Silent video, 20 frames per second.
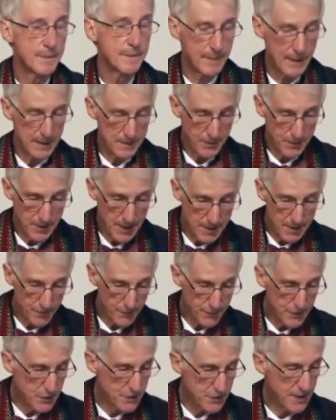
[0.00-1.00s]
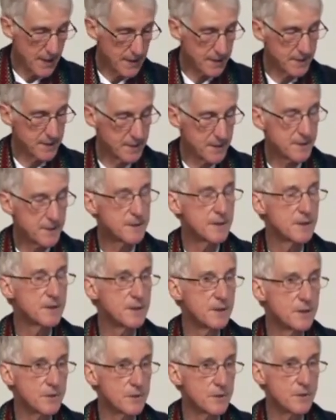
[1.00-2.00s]
As you take a few seconds to
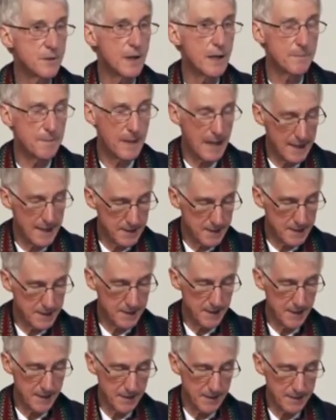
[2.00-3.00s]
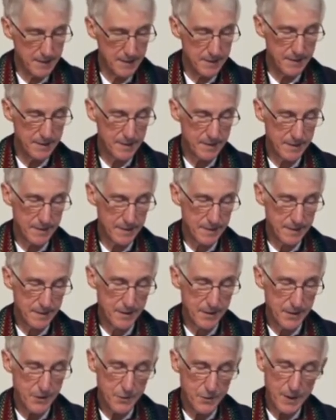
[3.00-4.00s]
do a body scan,
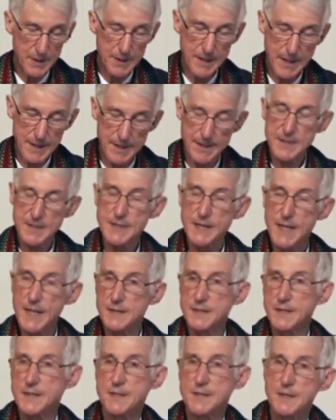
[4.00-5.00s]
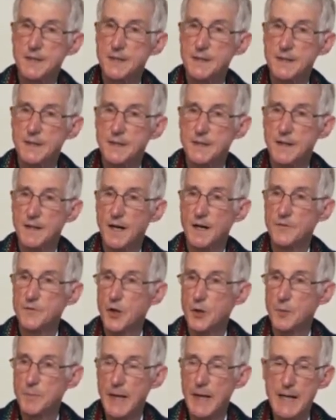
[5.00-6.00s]
you can get a sense of
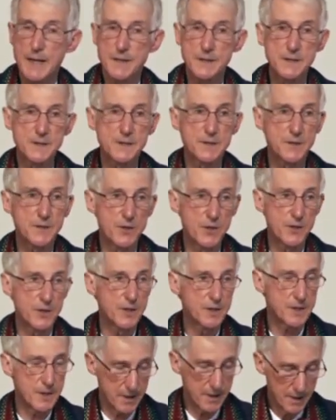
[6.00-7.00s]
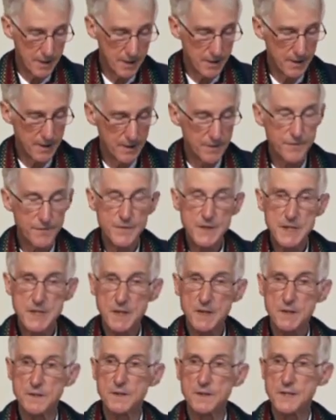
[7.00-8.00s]
your body's current
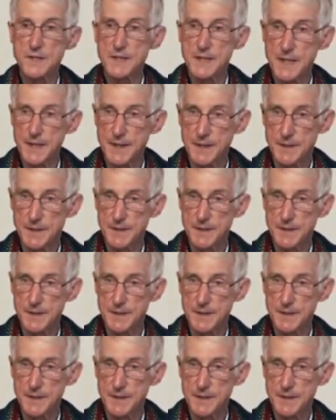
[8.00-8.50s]
physical state.